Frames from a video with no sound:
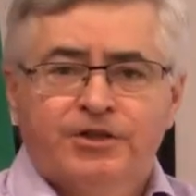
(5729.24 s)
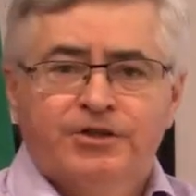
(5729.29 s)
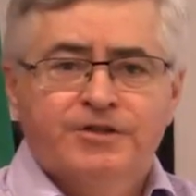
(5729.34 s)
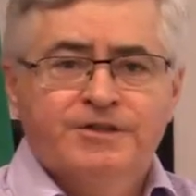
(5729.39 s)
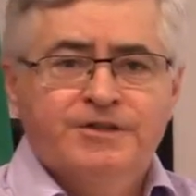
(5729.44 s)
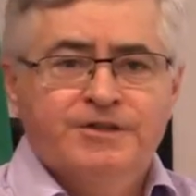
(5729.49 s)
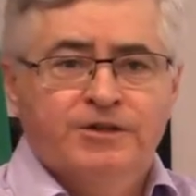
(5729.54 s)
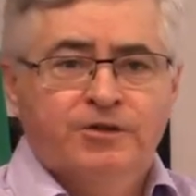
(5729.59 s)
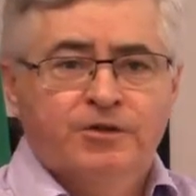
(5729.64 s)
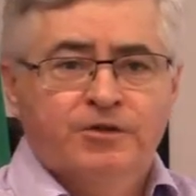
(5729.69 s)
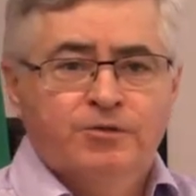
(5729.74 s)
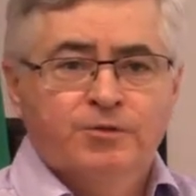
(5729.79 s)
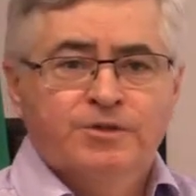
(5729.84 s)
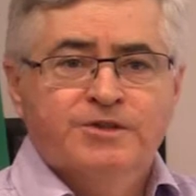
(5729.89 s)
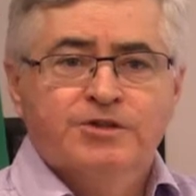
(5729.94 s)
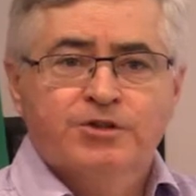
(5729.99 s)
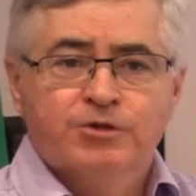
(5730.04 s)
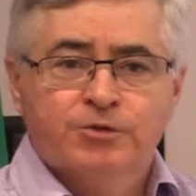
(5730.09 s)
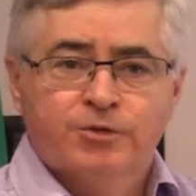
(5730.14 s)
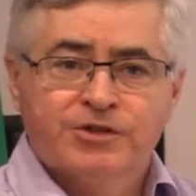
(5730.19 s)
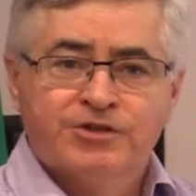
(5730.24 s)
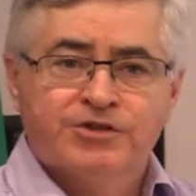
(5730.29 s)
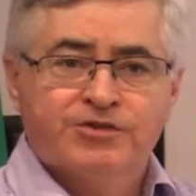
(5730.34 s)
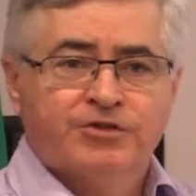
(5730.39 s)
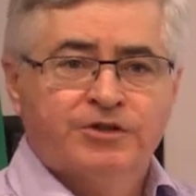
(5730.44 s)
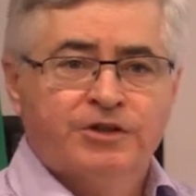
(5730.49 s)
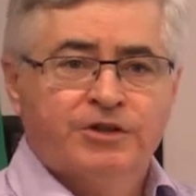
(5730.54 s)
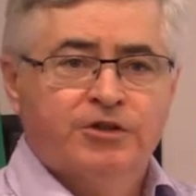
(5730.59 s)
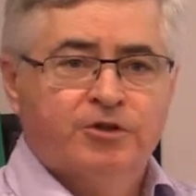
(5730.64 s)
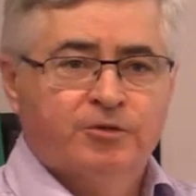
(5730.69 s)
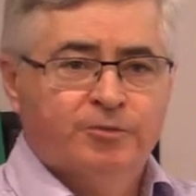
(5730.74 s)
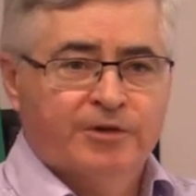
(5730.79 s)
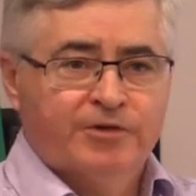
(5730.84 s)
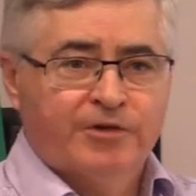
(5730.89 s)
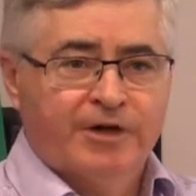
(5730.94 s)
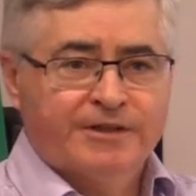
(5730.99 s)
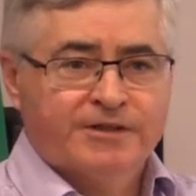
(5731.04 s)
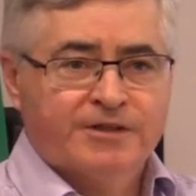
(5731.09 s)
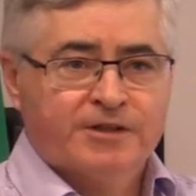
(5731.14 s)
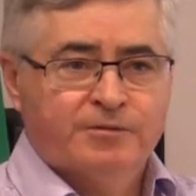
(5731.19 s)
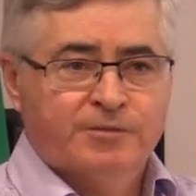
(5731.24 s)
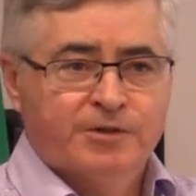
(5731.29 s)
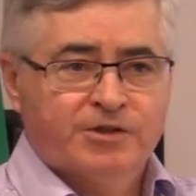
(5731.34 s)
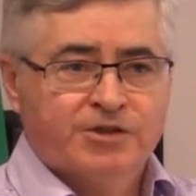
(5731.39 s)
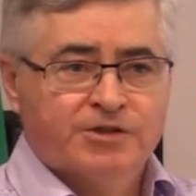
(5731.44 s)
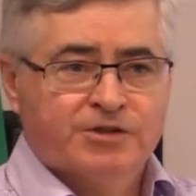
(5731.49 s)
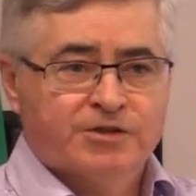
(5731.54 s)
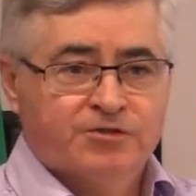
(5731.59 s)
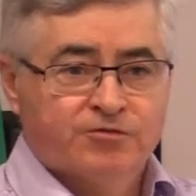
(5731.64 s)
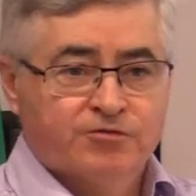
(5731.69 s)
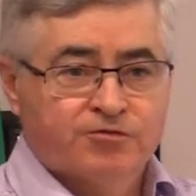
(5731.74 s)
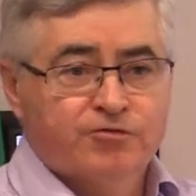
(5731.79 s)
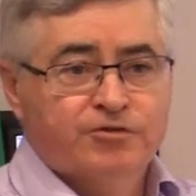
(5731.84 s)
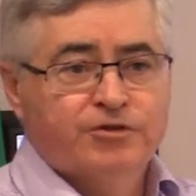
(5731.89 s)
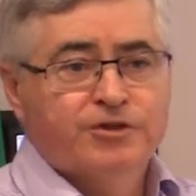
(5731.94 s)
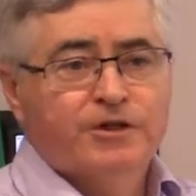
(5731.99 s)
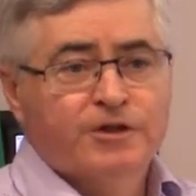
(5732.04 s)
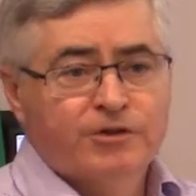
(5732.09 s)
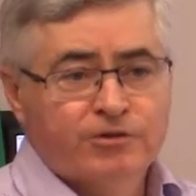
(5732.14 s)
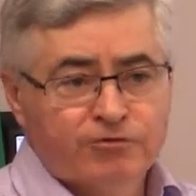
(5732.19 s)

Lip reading: years ago, there was two or three human rights commissions really,